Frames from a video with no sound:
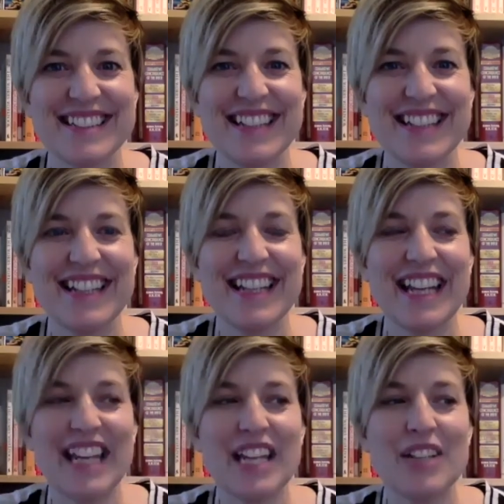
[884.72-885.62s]
And
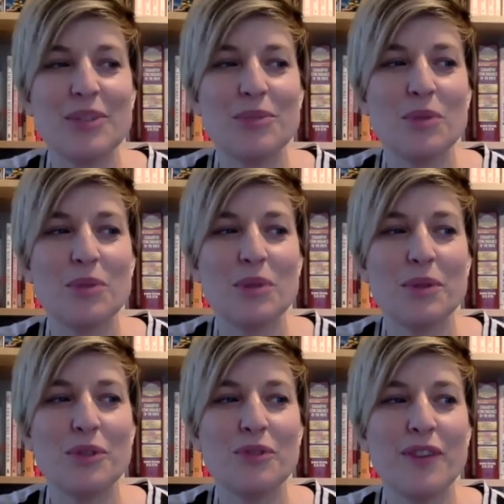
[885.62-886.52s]

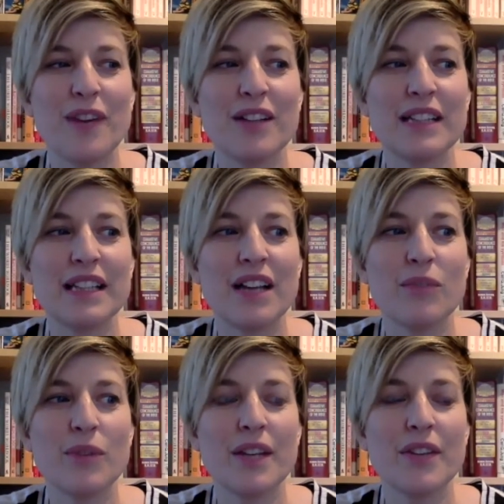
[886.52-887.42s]
you fell in
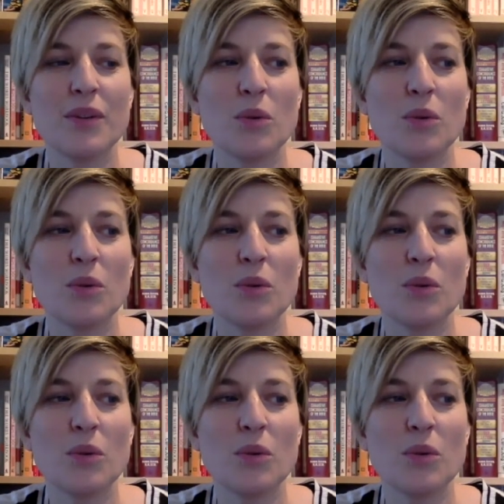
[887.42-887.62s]
love with,